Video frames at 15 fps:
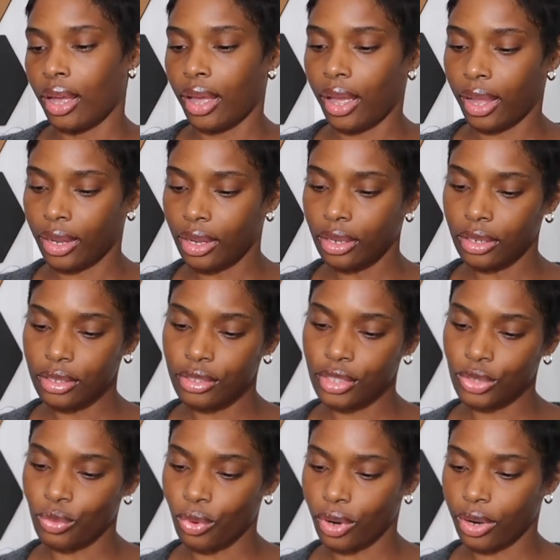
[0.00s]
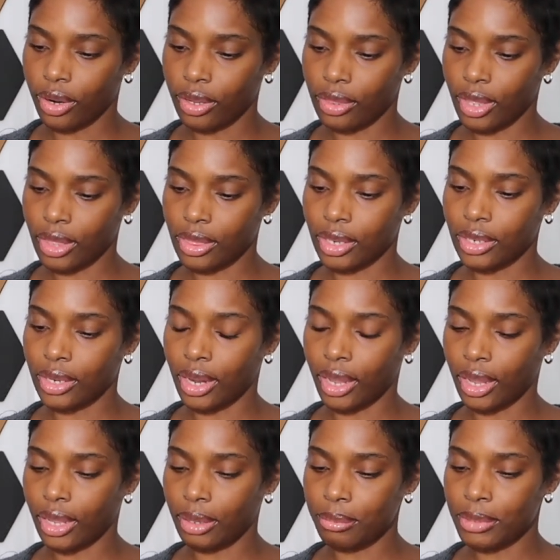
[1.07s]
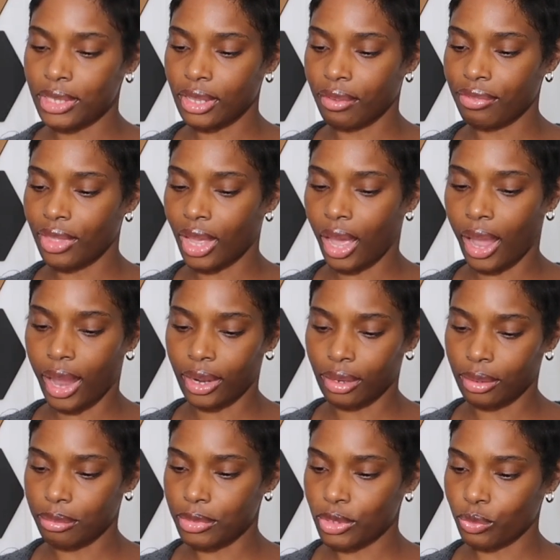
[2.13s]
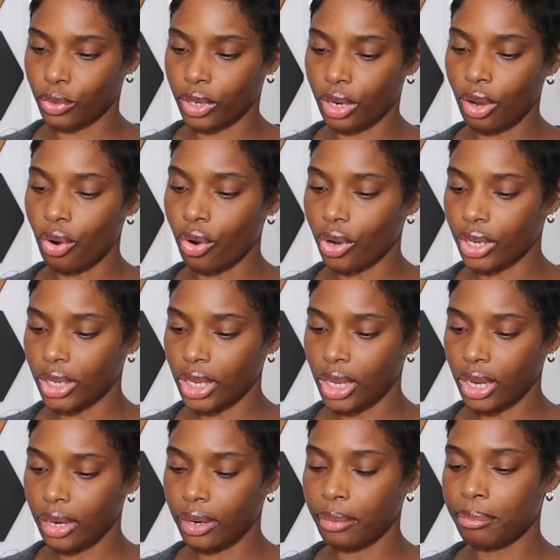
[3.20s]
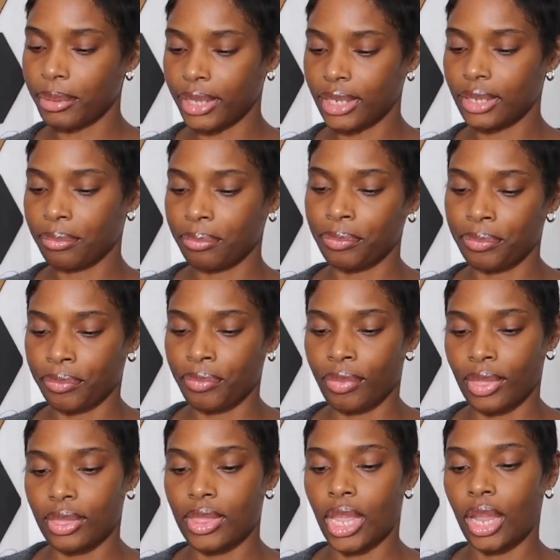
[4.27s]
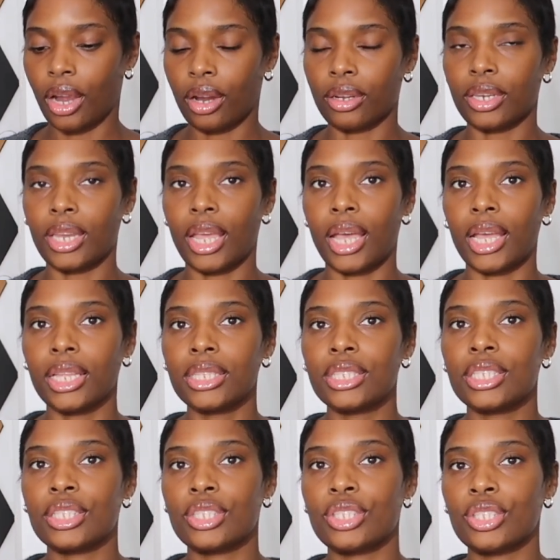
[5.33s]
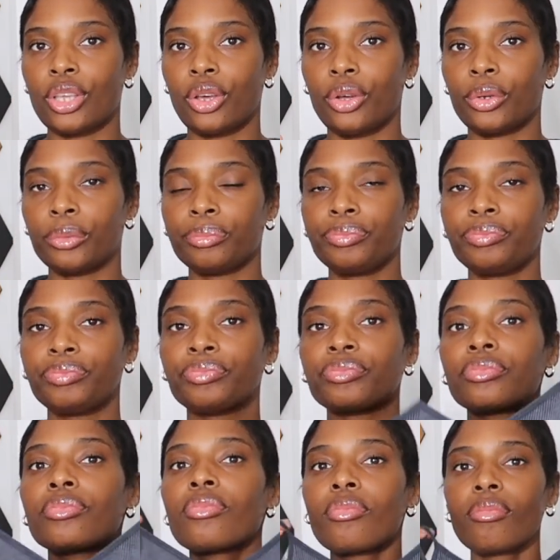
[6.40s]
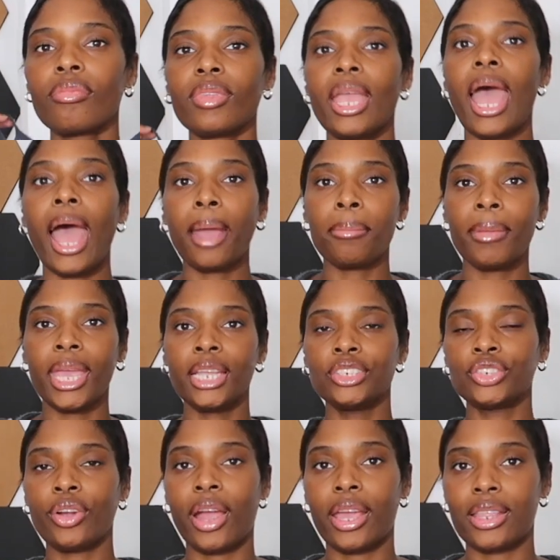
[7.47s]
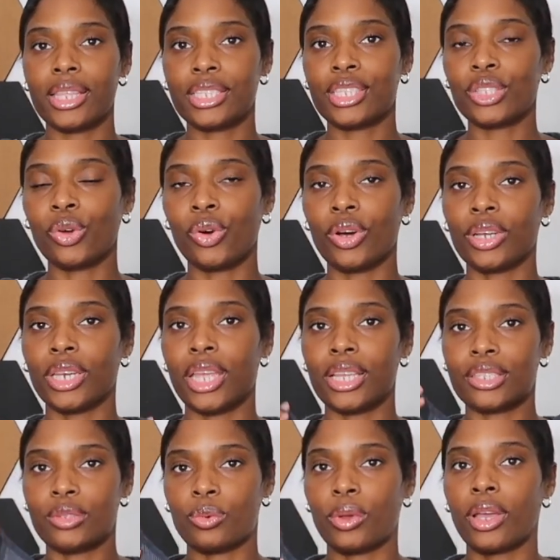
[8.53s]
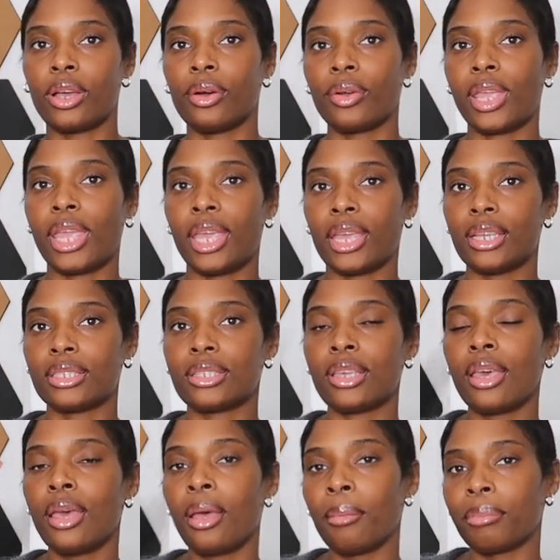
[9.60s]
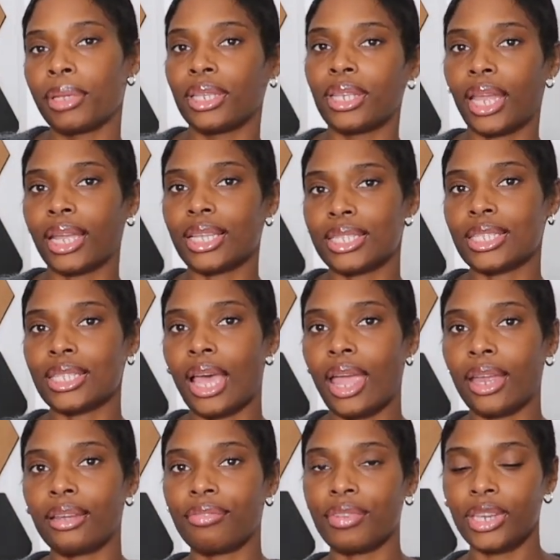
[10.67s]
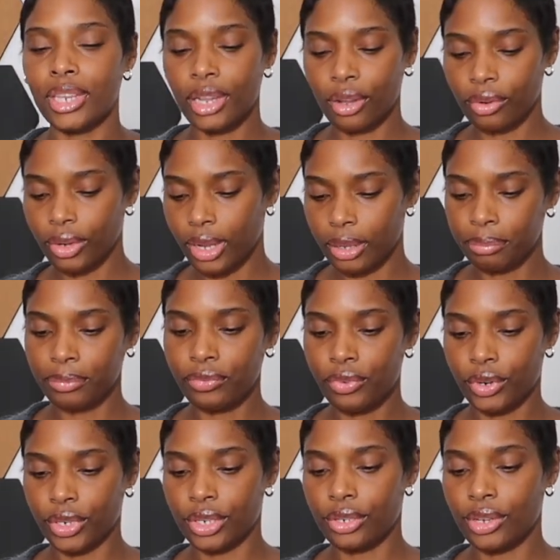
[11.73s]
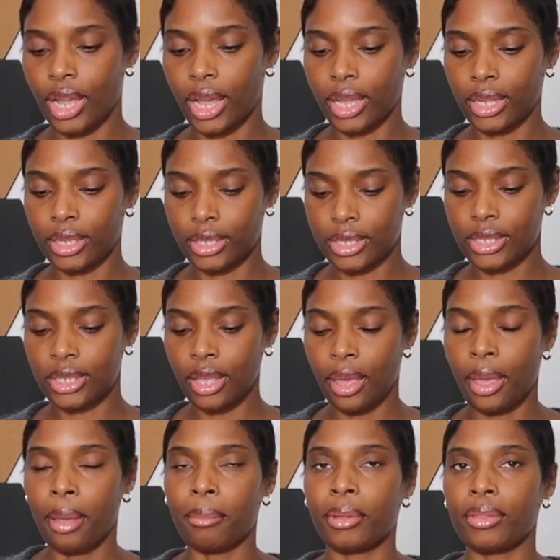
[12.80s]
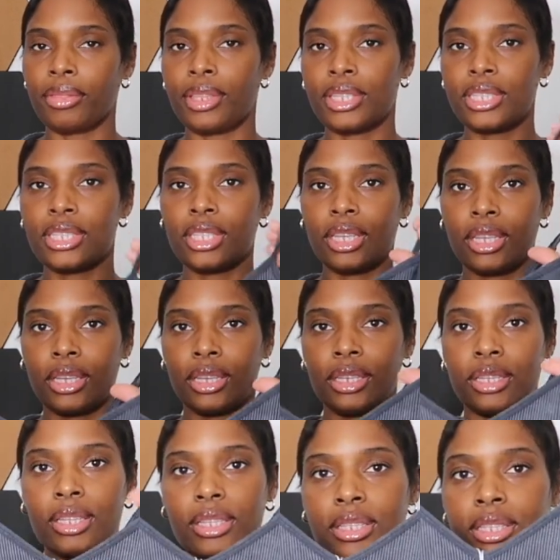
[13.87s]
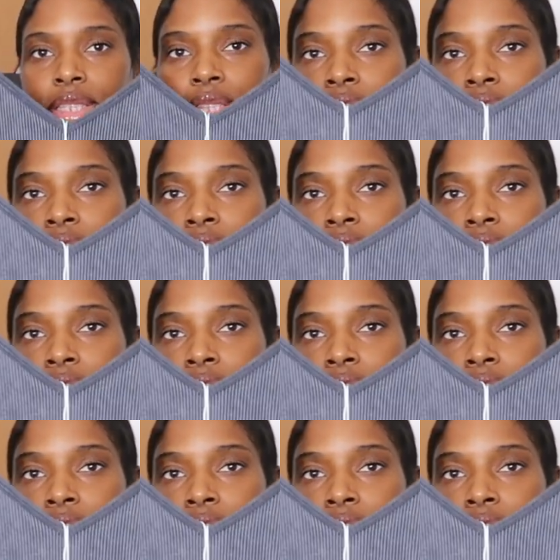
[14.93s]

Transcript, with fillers: I could have sworn that the names of the items were on here, but they are not. So I may try this on as well and put like a side video up for you guys, but this is